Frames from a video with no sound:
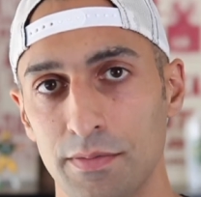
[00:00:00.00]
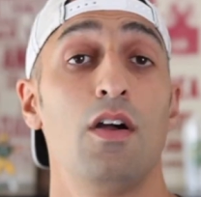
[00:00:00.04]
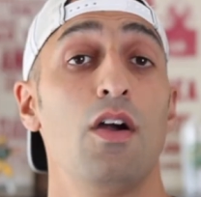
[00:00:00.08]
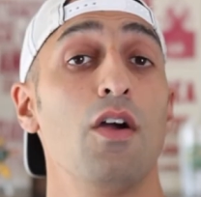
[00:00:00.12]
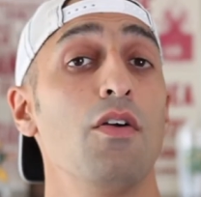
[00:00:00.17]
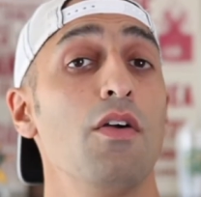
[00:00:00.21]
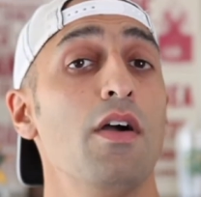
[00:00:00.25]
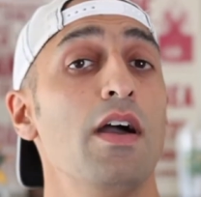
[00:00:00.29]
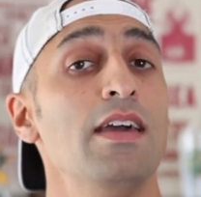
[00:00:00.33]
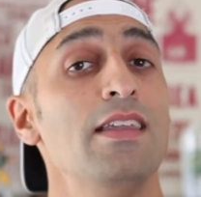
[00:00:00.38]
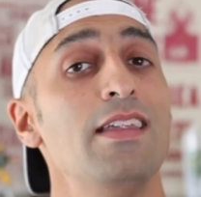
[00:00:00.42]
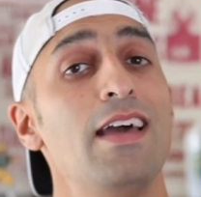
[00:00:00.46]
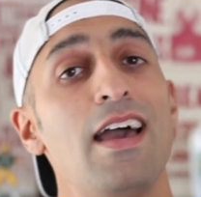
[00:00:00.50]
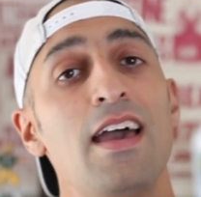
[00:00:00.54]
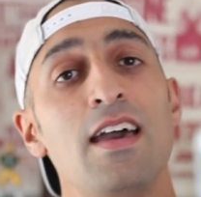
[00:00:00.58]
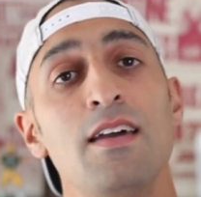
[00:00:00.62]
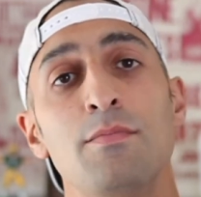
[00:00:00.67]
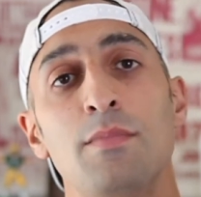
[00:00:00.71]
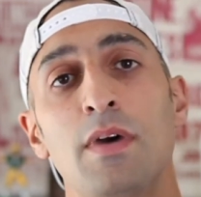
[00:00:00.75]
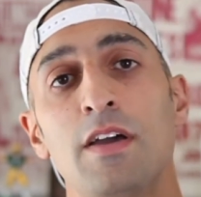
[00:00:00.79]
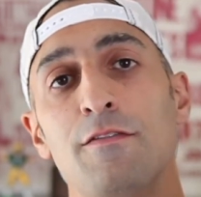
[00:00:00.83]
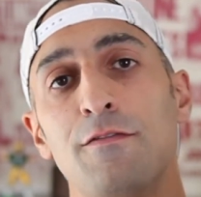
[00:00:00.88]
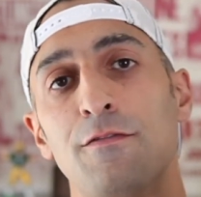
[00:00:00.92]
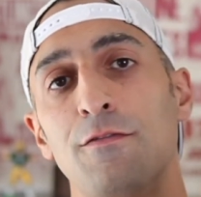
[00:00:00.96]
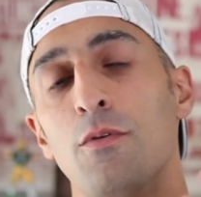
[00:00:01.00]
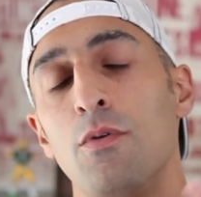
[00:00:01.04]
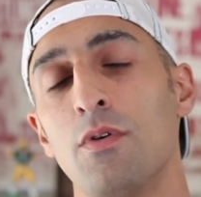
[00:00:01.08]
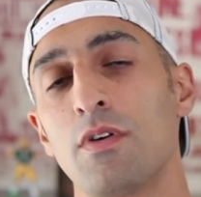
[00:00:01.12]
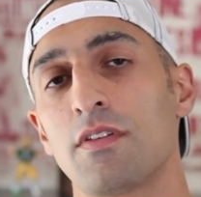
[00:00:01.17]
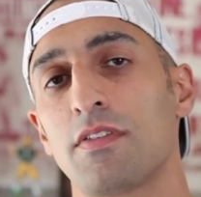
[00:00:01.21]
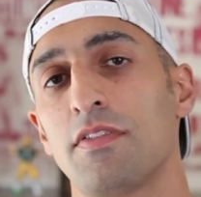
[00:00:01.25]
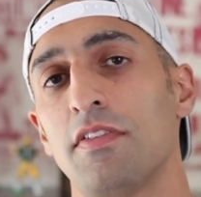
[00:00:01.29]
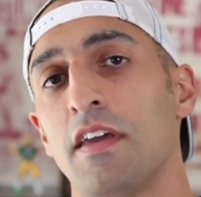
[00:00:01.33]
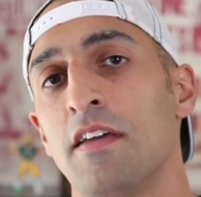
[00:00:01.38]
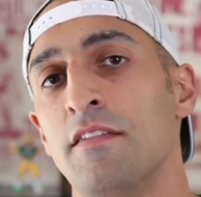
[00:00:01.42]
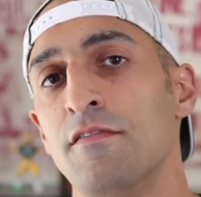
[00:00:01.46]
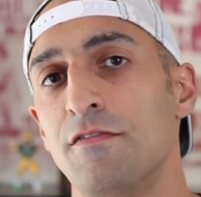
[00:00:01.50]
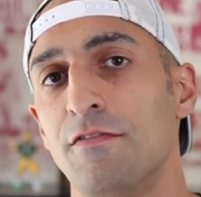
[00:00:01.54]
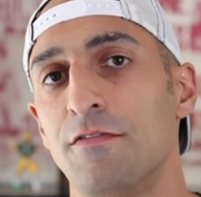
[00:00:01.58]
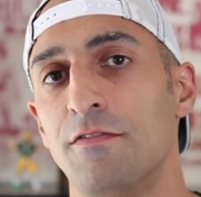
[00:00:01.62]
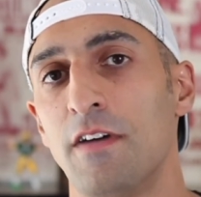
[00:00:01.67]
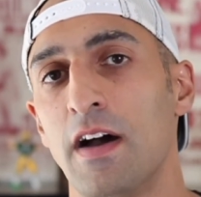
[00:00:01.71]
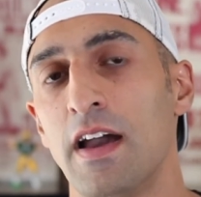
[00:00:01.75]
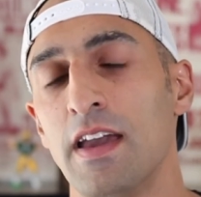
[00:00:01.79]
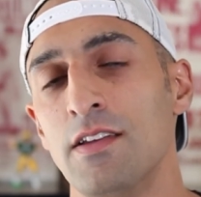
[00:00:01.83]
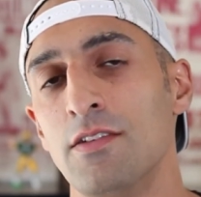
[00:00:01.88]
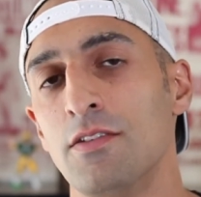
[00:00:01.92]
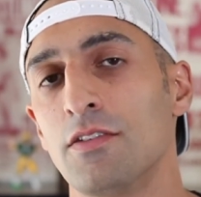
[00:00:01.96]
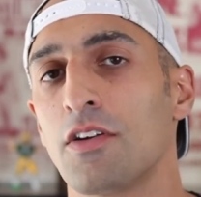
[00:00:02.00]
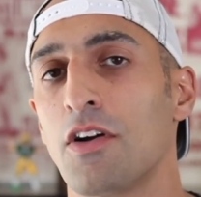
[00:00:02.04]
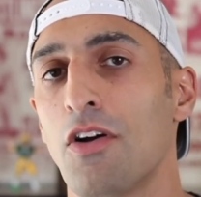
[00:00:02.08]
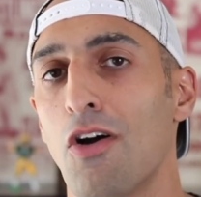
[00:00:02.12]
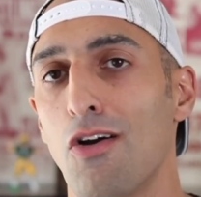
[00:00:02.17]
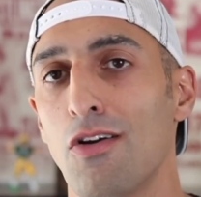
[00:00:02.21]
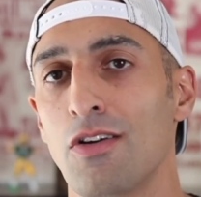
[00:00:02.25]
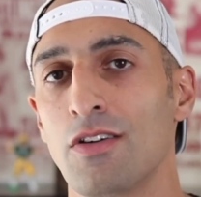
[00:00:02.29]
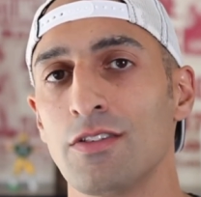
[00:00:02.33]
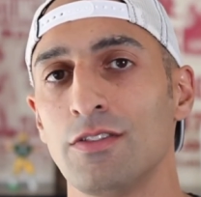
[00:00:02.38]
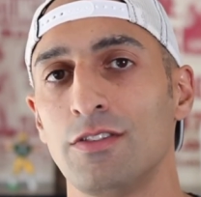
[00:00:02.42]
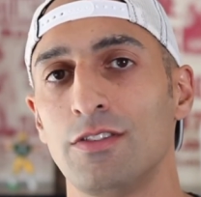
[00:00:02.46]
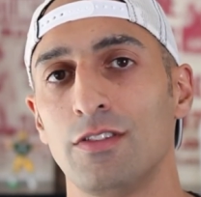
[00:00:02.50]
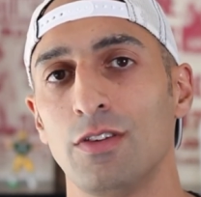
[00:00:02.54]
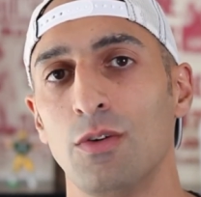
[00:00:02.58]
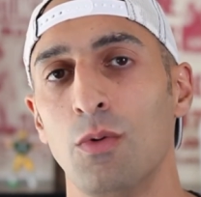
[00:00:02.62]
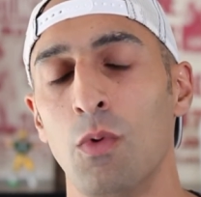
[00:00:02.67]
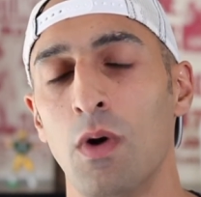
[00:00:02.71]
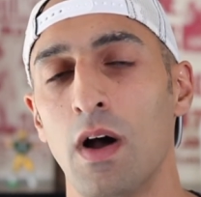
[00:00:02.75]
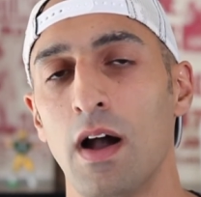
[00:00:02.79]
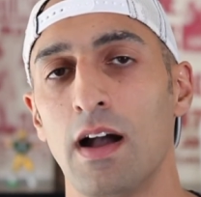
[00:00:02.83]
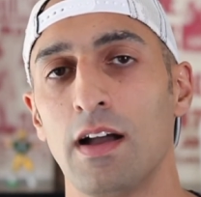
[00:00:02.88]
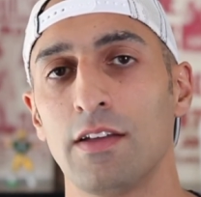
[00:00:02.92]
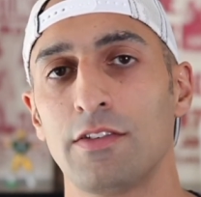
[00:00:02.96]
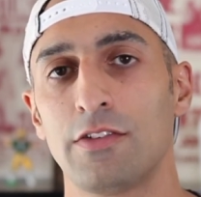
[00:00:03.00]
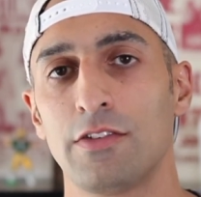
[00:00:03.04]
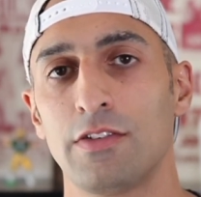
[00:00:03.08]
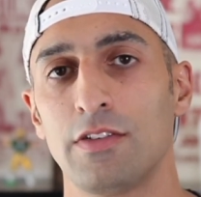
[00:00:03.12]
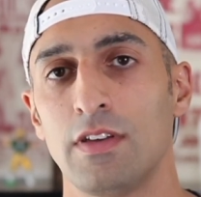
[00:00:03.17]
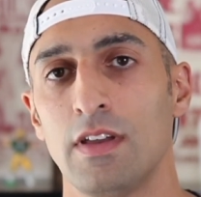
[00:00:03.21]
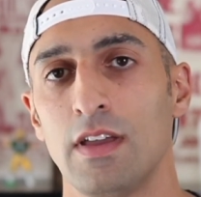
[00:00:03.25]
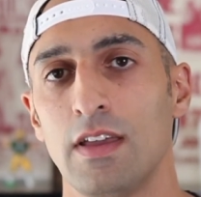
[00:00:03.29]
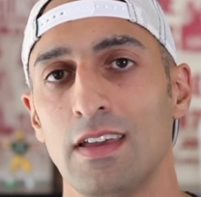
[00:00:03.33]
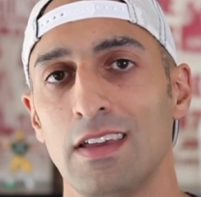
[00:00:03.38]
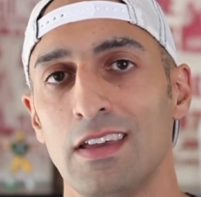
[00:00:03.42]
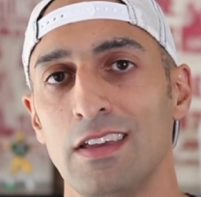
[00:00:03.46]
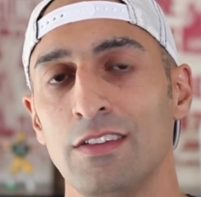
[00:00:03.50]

All right, and my fourth and final card to watch